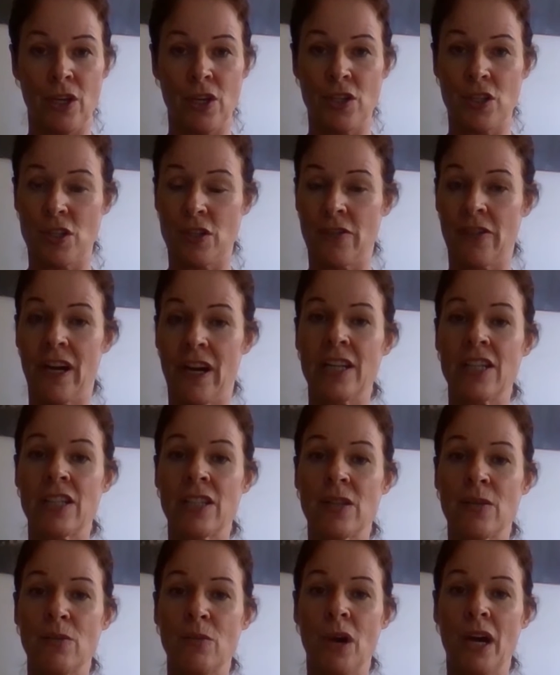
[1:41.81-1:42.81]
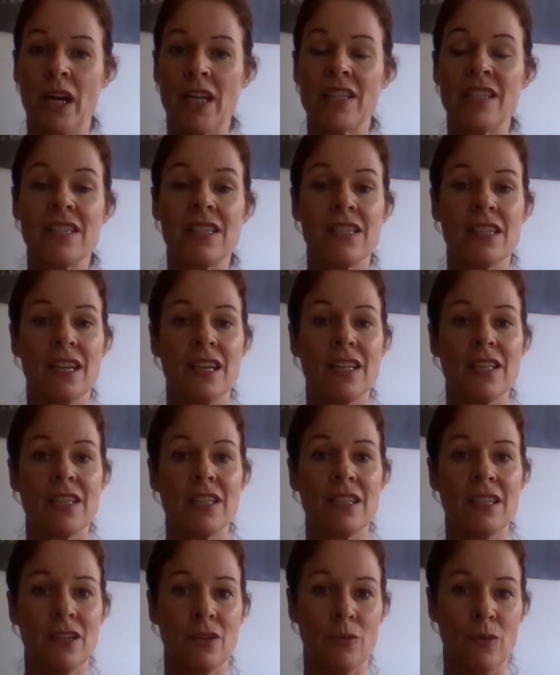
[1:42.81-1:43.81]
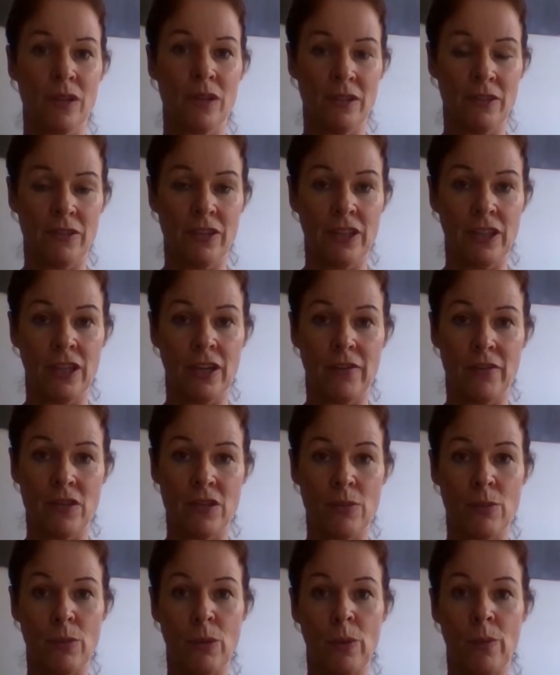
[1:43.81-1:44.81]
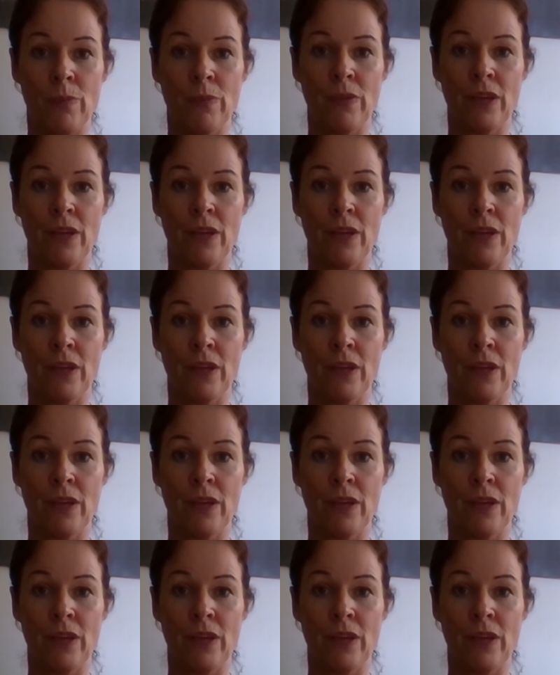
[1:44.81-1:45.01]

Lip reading: So to find somewhere to sit where they feel comfortable.